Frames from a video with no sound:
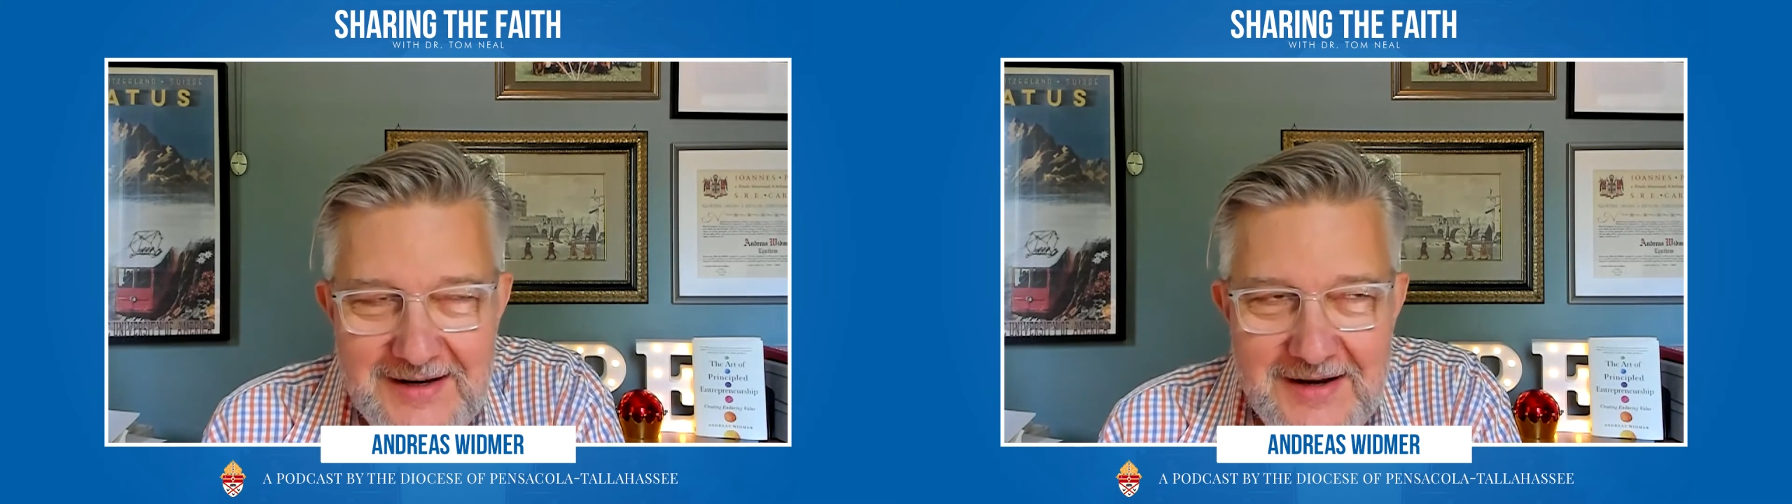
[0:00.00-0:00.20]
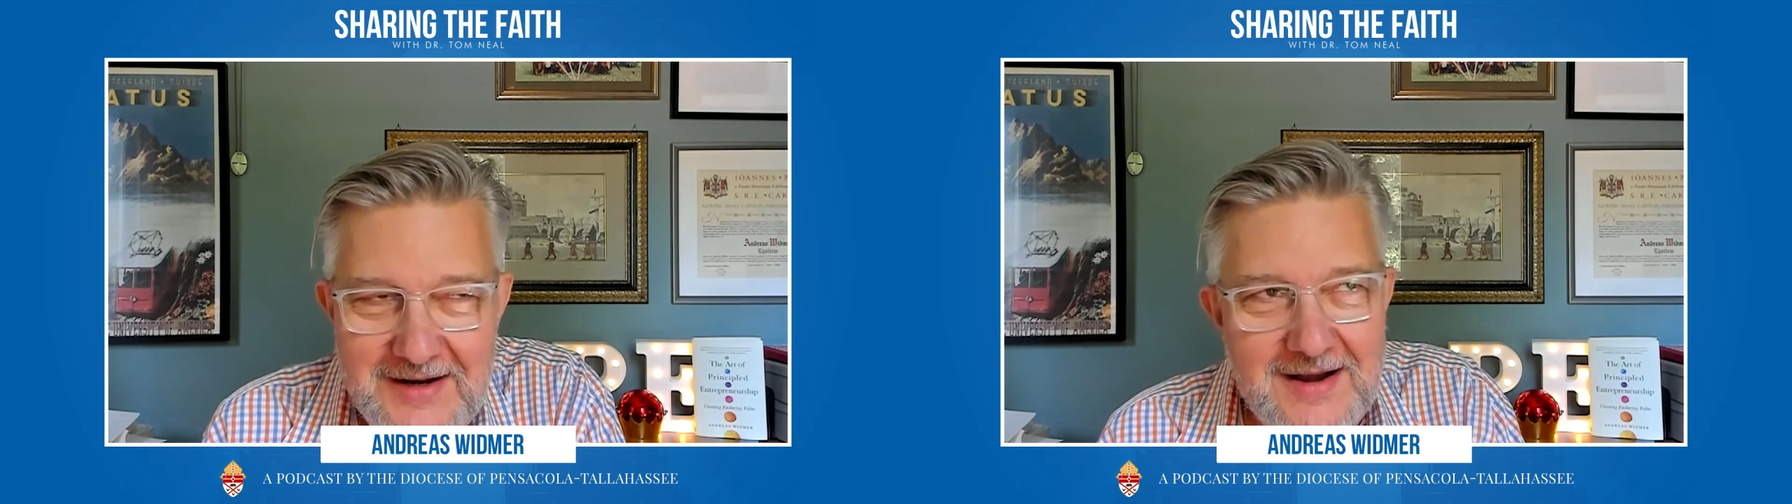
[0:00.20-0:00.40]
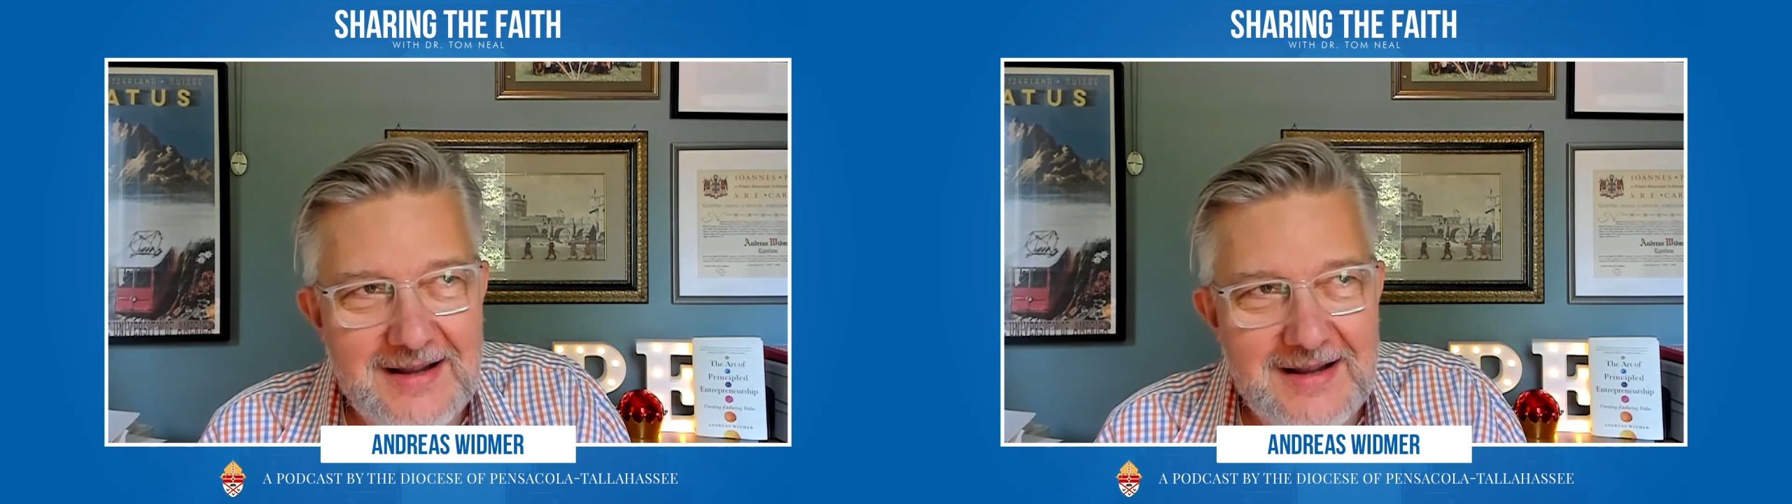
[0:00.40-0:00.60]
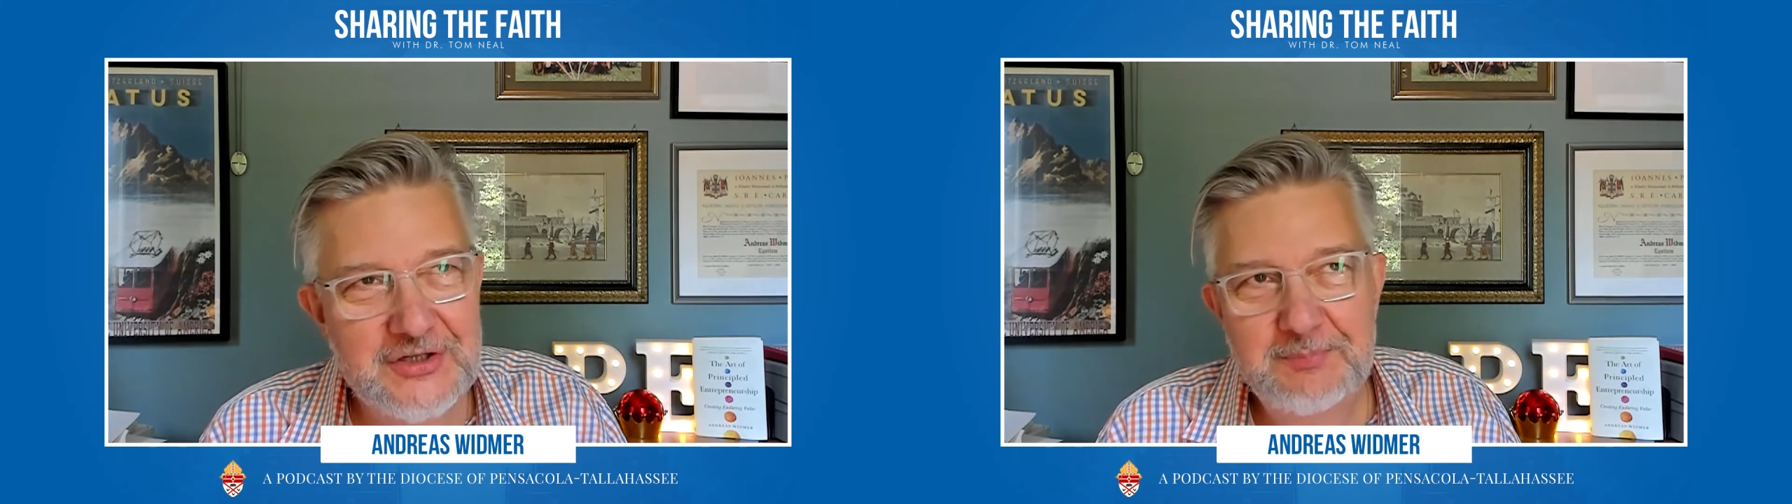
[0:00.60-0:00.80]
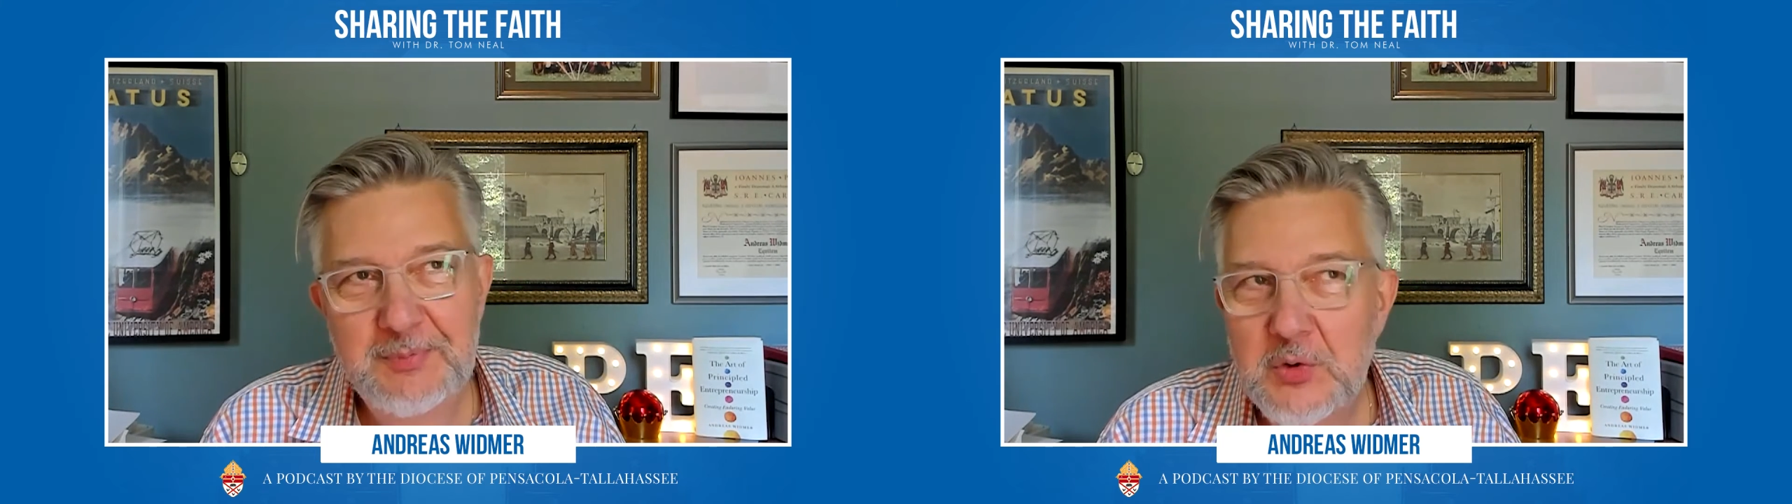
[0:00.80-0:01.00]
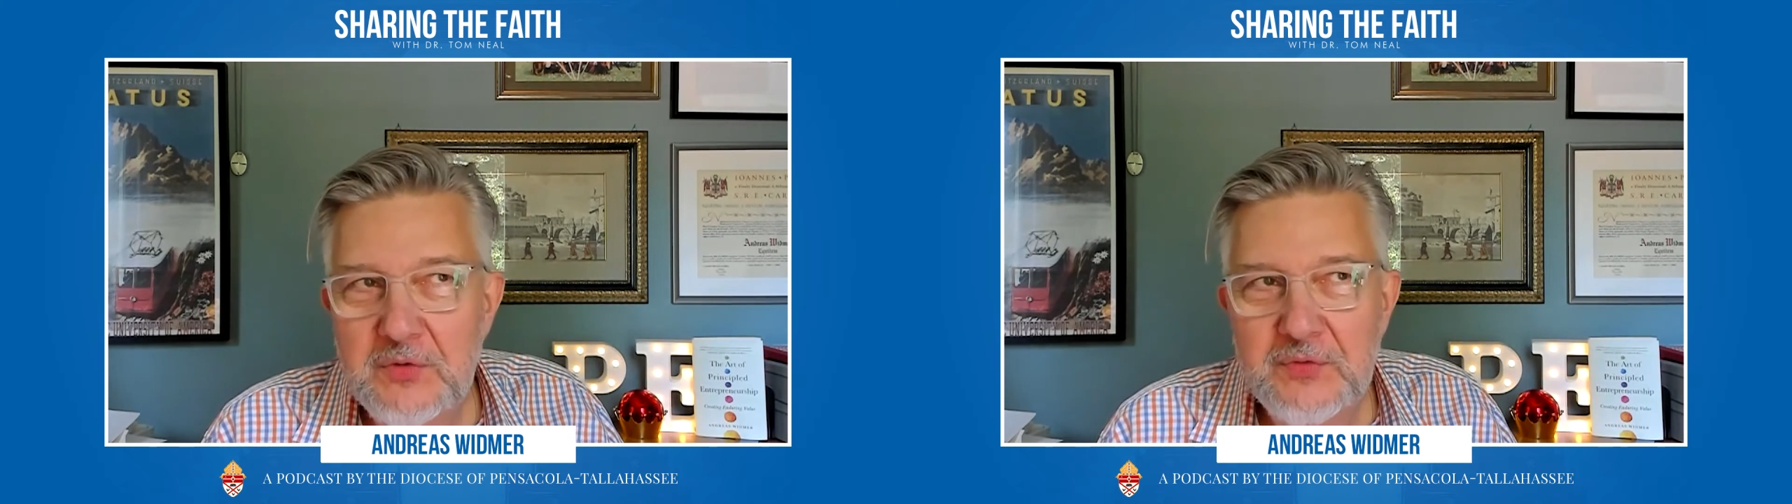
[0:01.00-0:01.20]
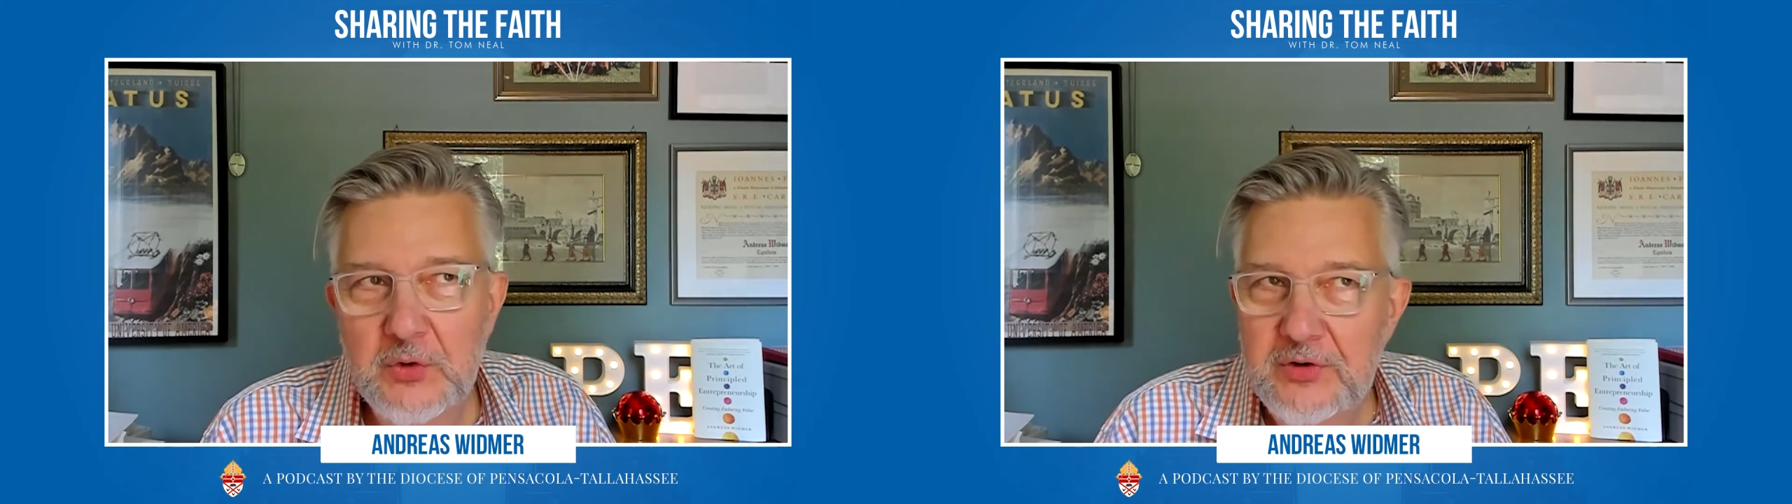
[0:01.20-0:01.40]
And it's just beautiful.